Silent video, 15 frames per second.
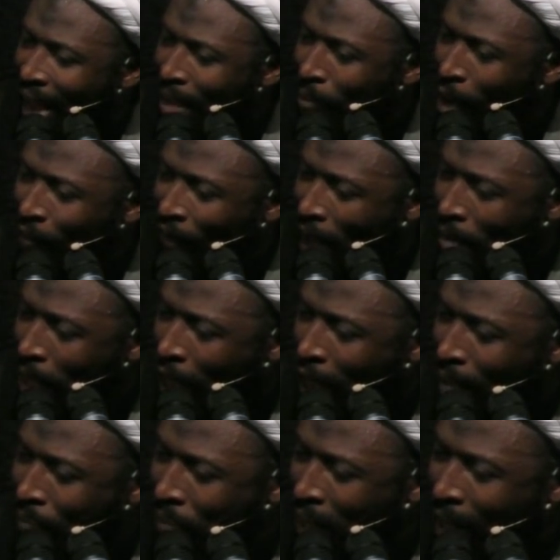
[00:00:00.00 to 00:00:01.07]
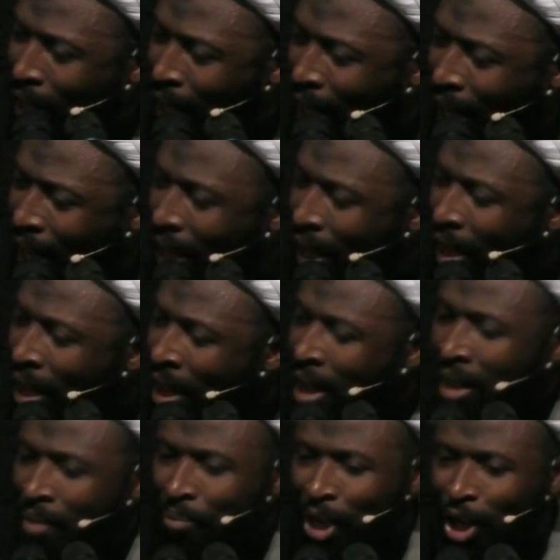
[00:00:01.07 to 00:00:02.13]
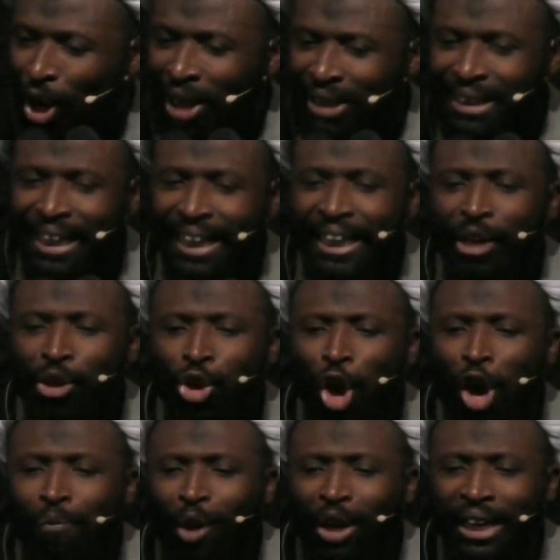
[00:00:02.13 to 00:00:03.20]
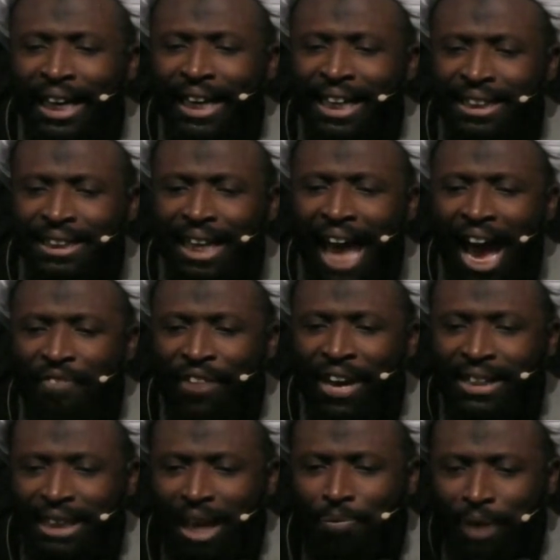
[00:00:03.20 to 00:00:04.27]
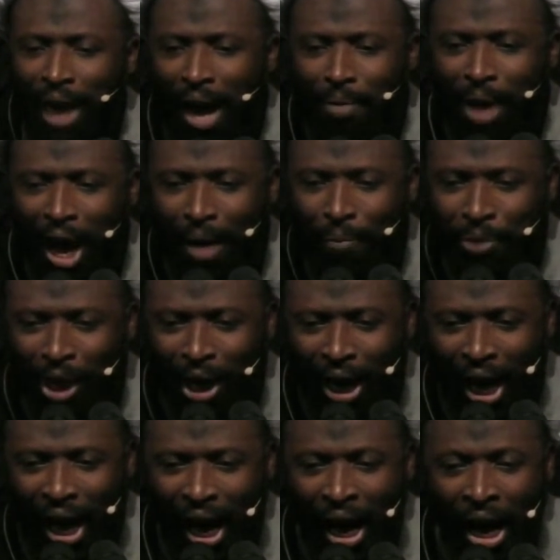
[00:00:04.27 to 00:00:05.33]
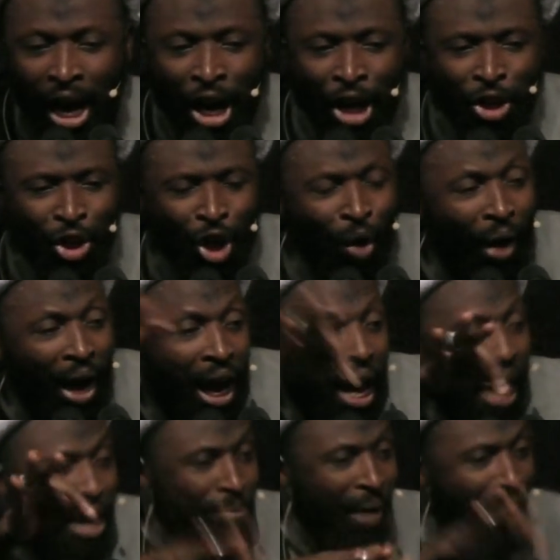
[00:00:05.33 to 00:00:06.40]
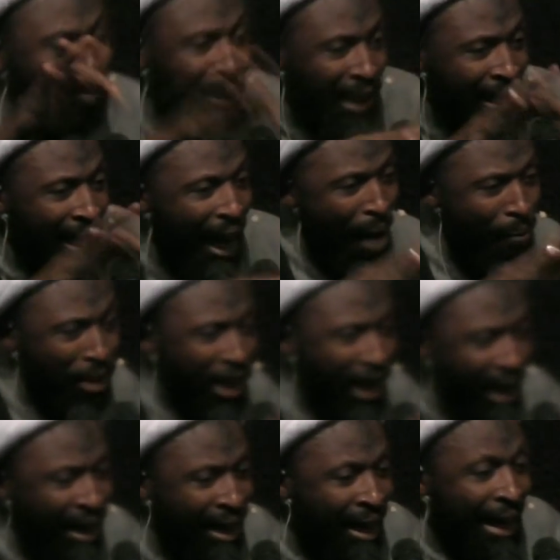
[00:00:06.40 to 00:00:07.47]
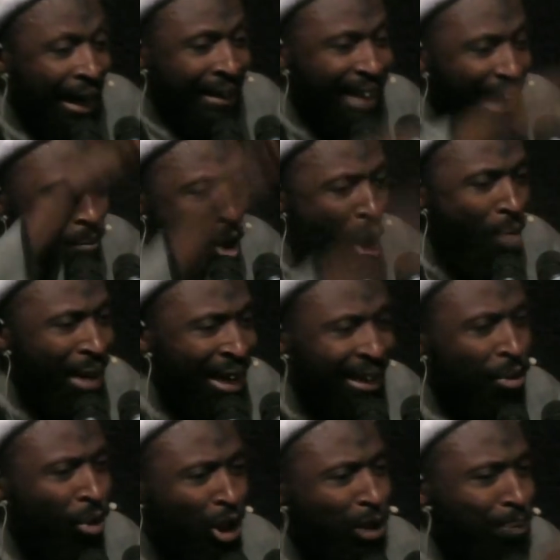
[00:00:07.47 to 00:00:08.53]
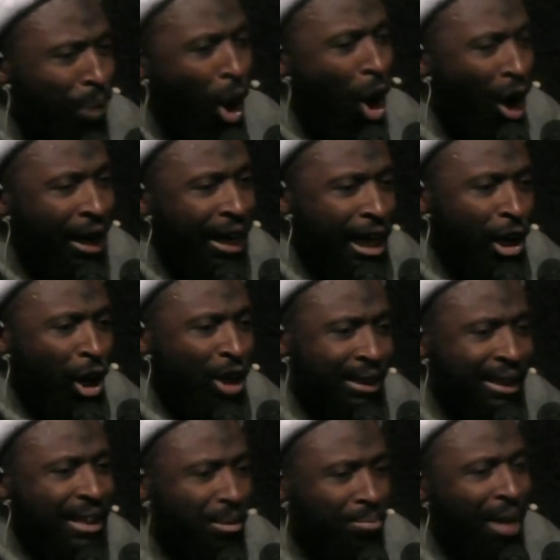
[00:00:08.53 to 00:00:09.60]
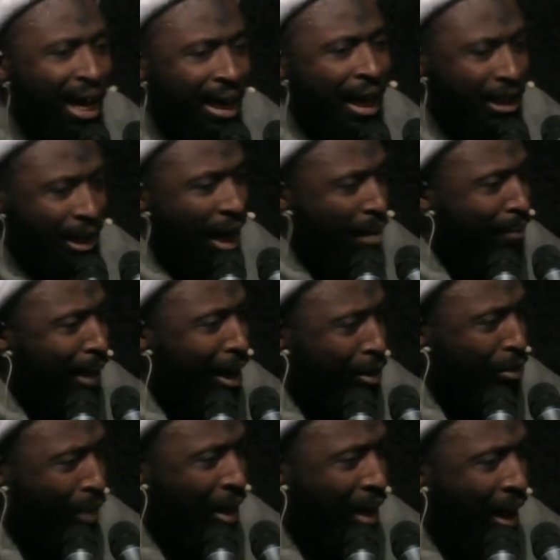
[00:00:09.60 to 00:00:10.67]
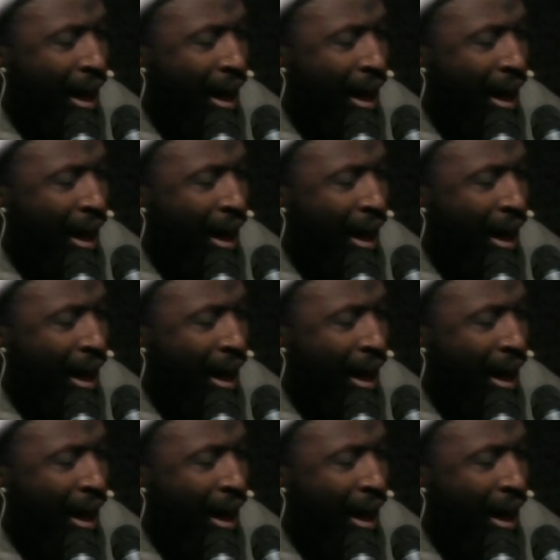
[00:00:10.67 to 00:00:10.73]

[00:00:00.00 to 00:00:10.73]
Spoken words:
of Abba Abdullah, because he knew nobody in his life except Abba Abdullah. You know, Allah, Imam Zain al-Abidin, the moment he was born, he lost his mother, Sharbanwa.